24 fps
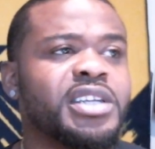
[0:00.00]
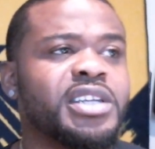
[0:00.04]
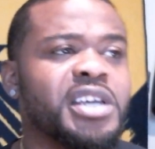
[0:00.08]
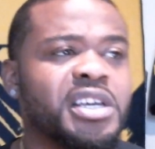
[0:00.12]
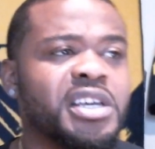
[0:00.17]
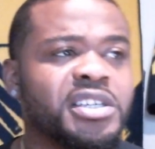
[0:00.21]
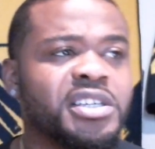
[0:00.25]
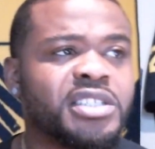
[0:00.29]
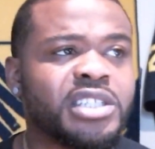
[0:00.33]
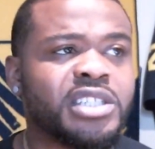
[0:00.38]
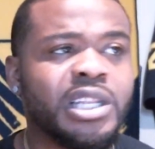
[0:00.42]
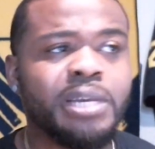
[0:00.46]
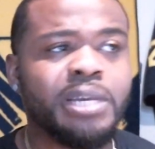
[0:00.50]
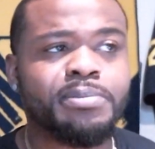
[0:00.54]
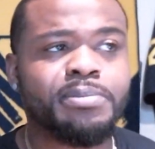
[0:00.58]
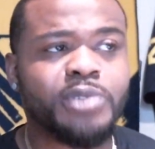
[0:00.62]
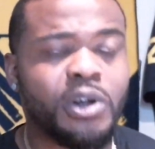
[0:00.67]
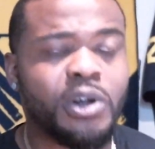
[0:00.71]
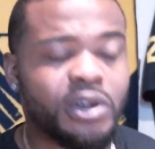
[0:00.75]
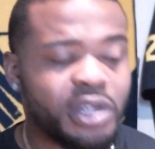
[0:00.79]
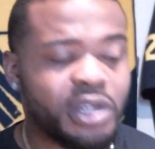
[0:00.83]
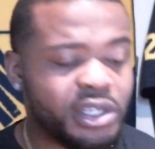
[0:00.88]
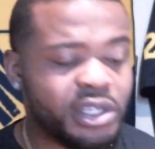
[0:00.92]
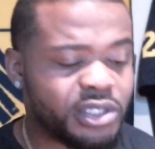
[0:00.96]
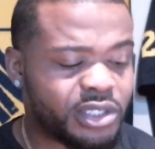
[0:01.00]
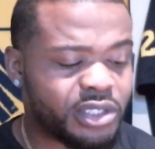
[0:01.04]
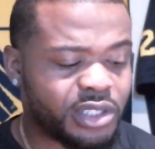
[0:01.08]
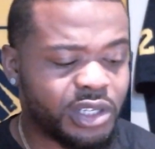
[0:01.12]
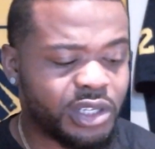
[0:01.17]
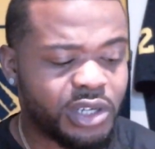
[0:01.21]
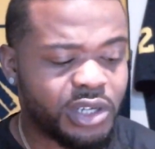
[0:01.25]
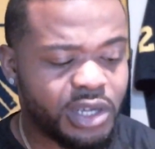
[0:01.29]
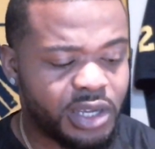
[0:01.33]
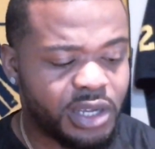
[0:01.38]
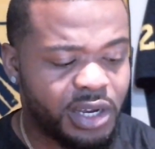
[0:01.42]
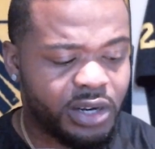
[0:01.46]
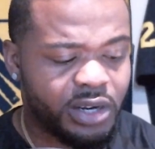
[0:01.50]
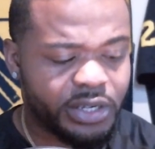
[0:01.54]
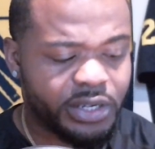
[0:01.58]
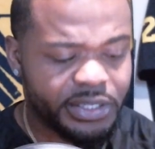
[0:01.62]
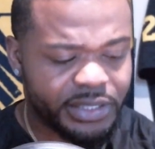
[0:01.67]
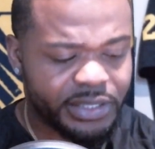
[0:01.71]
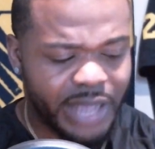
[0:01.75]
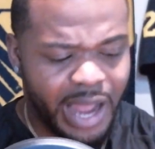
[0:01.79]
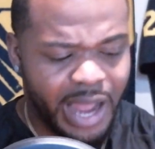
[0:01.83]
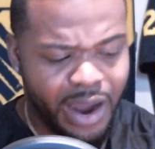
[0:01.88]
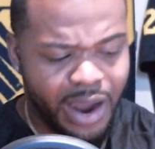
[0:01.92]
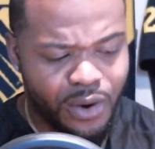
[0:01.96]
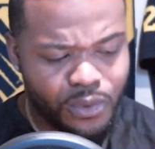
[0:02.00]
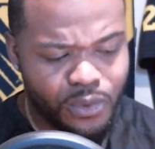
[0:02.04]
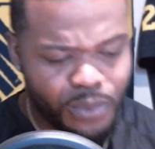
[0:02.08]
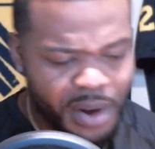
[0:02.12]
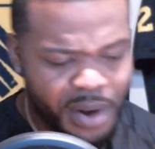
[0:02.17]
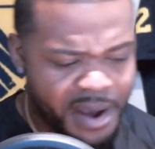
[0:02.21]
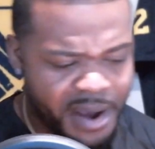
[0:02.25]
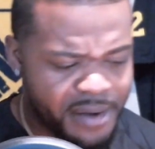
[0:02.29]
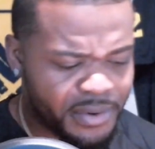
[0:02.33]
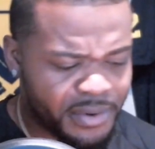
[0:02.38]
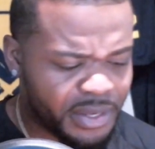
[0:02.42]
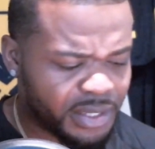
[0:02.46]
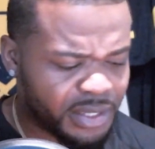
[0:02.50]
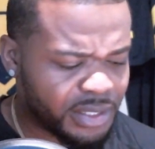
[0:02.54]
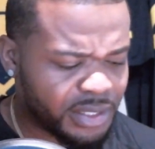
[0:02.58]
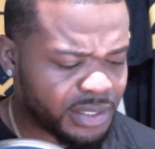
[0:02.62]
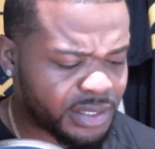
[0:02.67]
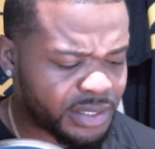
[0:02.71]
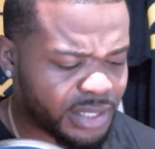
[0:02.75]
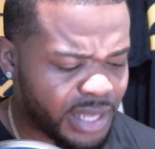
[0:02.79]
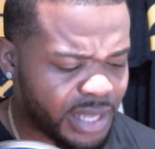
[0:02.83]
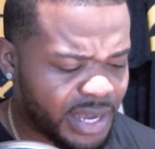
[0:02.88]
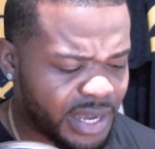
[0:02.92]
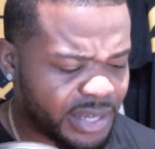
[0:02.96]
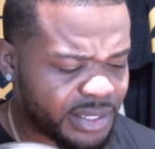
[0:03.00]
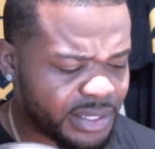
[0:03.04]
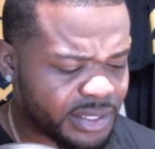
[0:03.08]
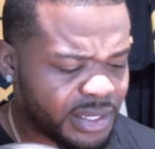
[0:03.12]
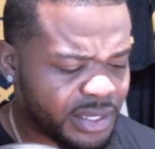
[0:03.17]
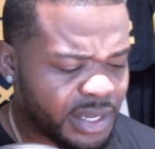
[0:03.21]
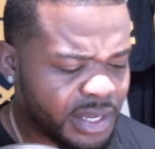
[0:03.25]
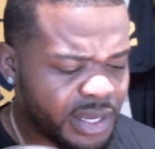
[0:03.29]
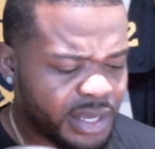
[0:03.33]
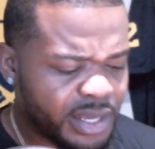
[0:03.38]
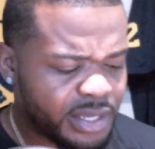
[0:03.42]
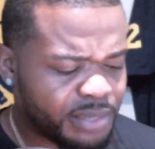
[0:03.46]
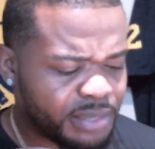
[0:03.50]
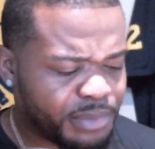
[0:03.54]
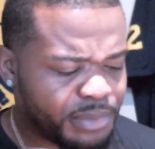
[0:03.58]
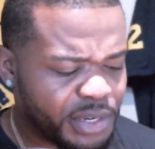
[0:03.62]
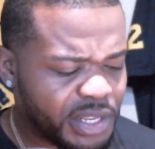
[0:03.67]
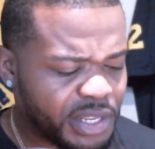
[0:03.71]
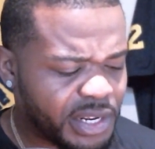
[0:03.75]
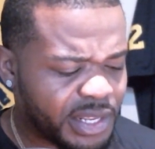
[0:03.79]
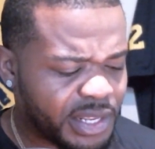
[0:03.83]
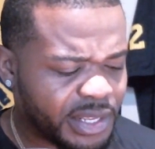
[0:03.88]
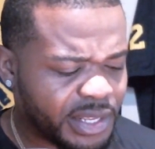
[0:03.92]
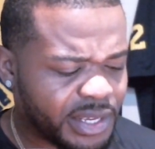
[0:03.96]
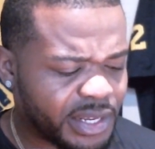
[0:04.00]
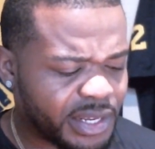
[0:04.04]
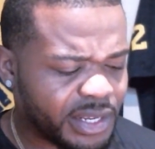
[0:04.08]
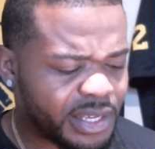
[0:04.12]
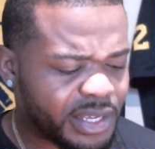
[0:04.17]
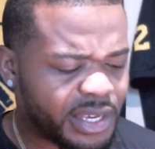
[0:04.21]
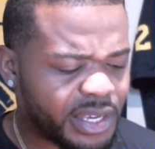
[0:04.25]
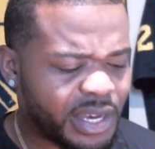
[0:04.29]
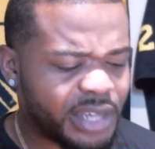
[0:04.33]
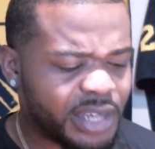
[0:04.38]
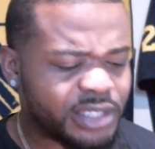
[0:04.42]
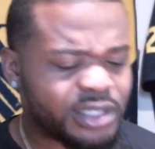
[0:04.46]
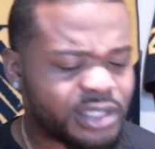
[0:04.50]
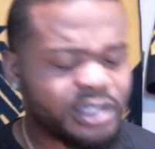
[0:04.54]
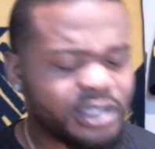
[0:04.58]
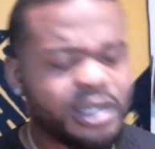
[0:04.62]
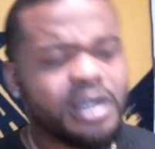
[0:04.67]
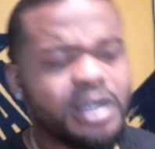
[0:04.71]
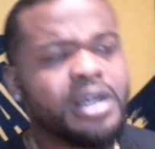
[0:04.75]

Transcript: He slipped on his out route, it looked like, but he didn't get a catch.